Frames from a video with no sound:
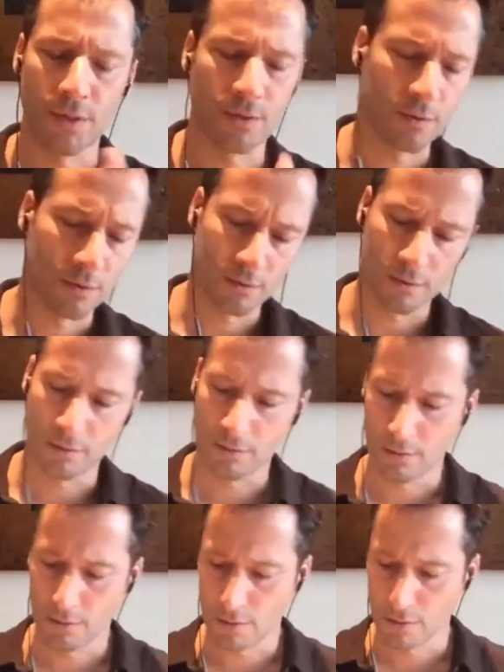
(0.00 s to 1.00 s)

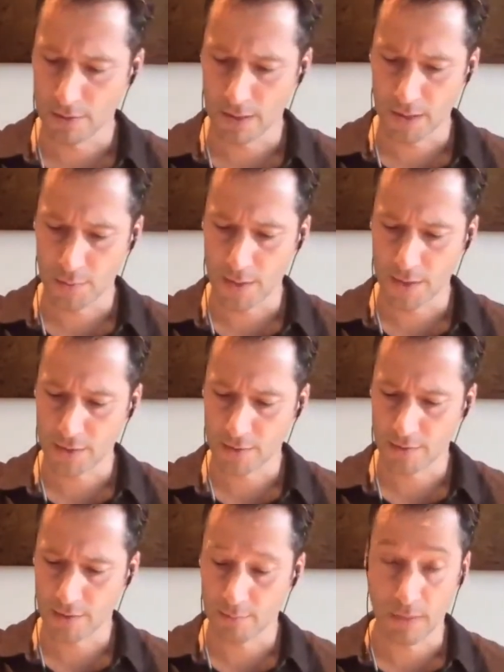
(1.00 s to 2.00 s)
on content creation
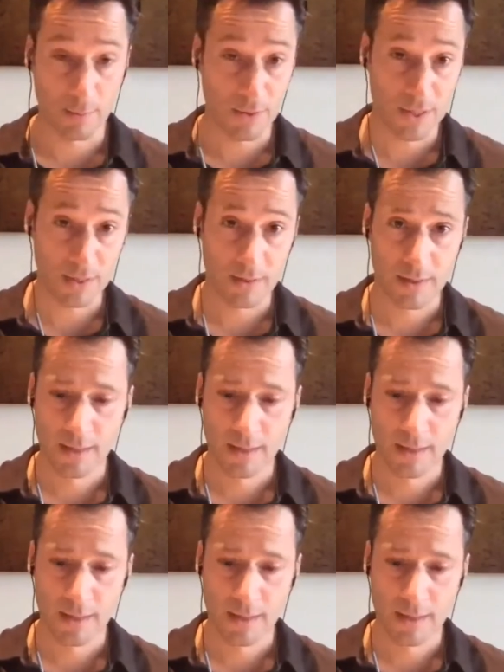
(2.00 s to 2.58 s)
and publishing.